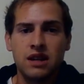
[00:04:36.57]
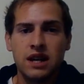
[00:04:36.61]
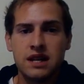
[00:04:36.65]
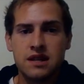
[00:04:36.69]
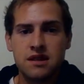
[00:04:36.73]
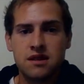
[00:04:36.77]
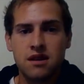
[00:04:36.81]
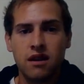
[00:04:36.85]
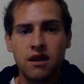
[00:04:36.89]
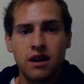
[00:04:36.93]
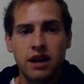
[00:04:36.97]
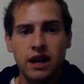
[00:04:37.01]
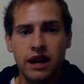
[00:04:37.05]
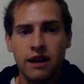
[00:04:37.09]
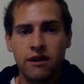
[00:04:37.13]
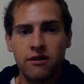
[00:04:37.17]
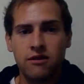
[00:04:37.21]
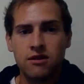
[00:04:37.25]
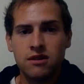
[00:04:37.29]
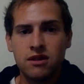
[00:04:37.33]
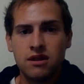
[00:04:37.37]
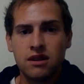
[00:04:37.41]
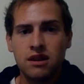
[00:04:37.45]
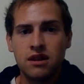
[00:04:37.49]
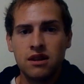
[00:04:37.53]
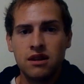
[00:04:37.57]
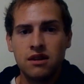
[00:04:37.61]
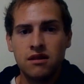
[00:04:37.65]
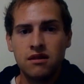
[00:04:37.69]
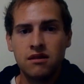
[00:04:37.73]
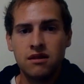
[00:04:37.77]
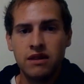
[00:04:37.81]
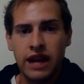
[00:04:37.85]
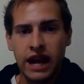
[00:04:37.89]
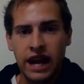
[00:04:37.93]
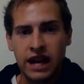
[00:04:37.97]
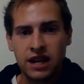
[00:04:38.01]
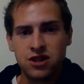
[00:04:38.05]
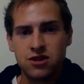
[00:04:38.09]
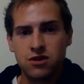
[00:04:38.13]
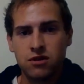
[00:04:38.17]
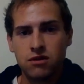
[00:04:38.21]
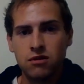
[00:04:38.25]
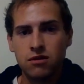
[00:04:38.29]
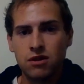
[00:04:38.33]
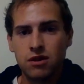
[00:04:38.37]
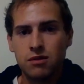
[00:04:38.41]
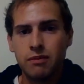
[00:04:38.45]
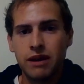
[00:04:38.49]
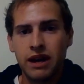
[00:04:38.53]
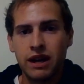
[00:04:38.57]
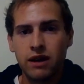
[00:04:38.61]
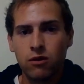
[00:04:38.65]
I started out natural with my